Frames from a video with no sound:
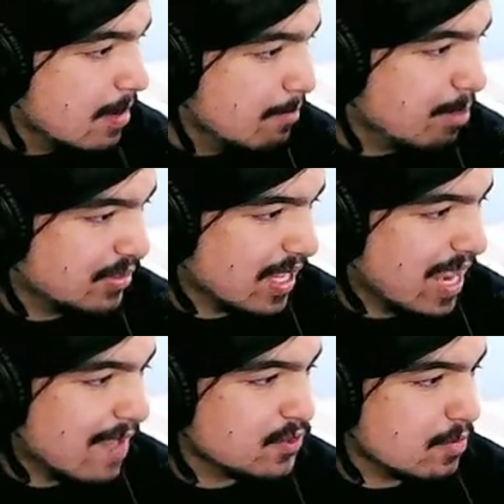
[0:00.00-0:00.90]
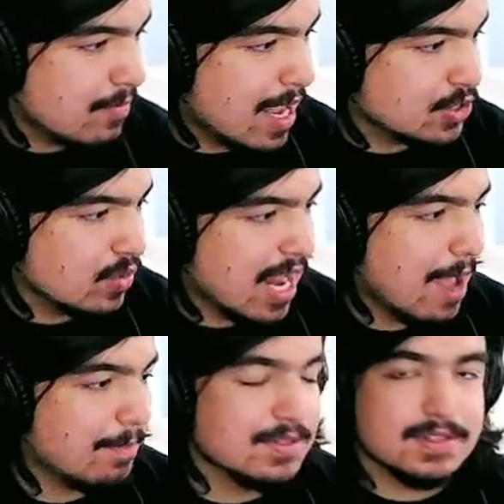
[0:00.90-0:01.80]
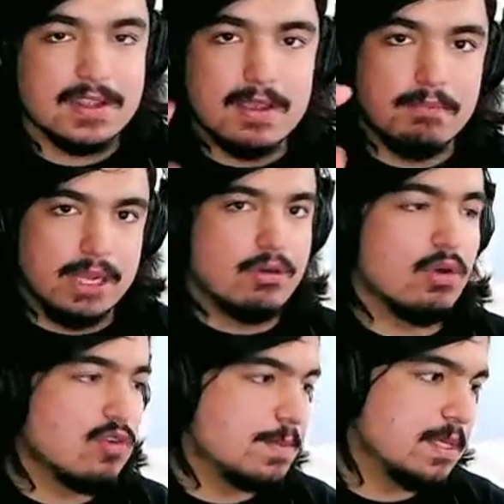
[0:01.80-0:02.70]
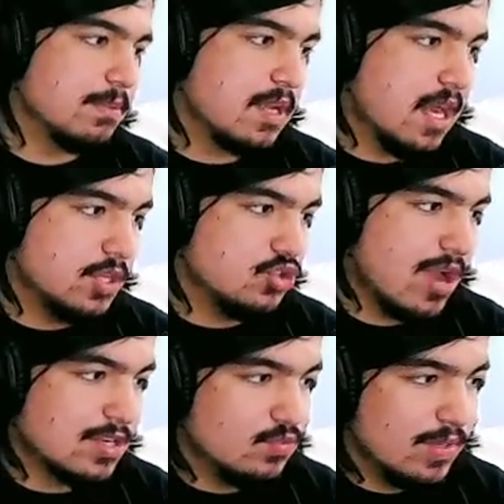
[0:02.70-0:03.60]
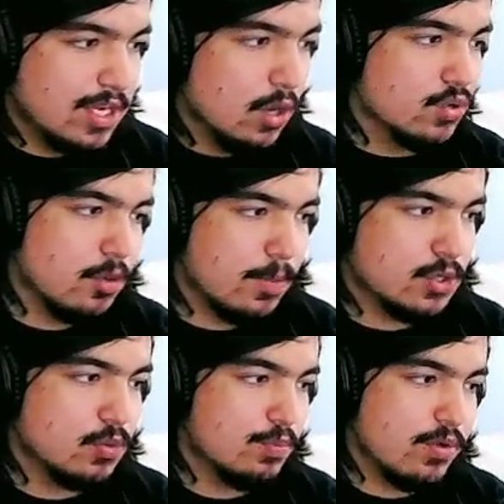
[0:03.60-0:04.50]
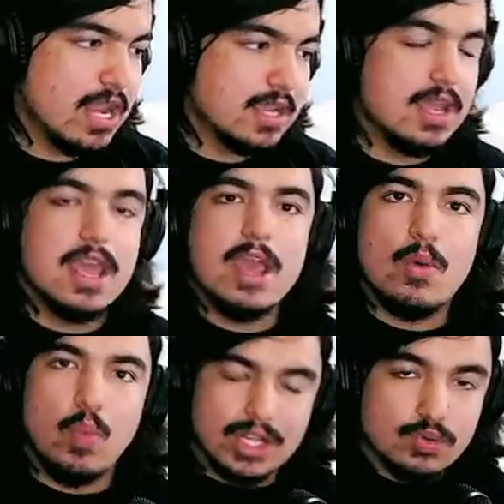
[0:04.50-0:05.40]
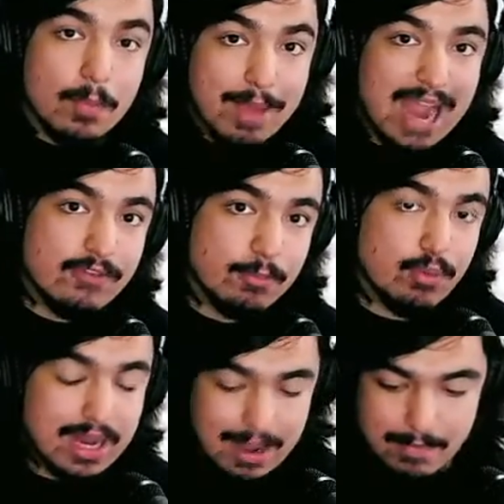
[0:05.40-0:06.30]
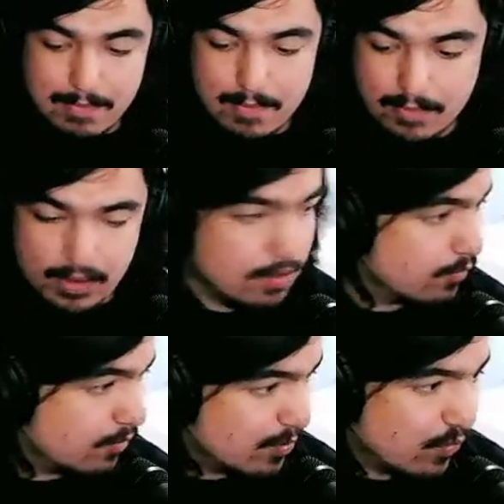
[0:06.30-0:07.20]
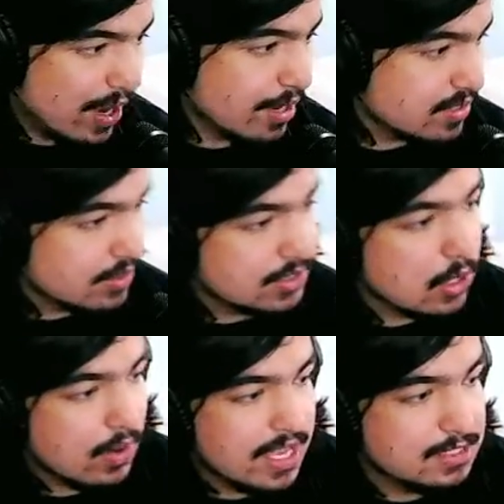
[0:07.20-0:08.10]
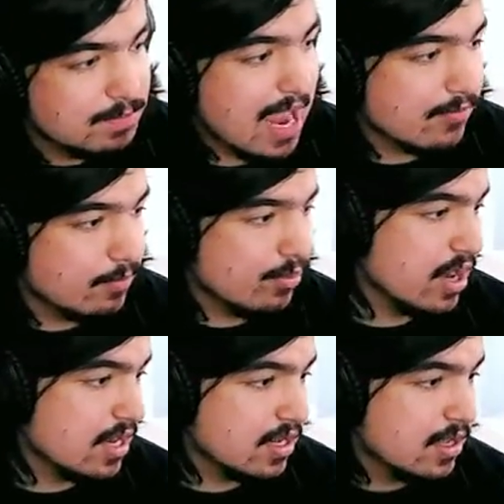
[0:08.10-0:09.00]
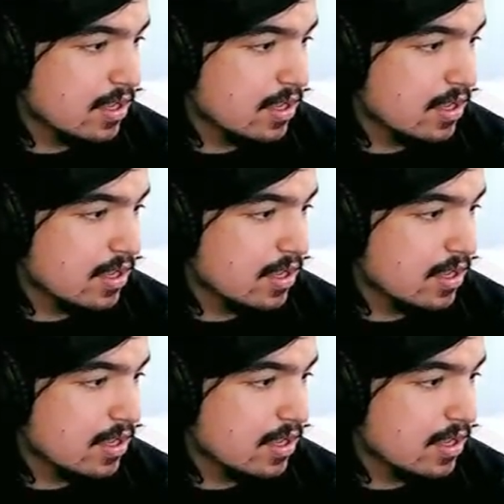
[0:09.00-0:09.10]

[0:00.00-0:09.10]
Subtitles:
But then after the match, what happens? Miro rips up the contract. We go to commercial break. Once we're back from break, Fuego Del Sol is back from break.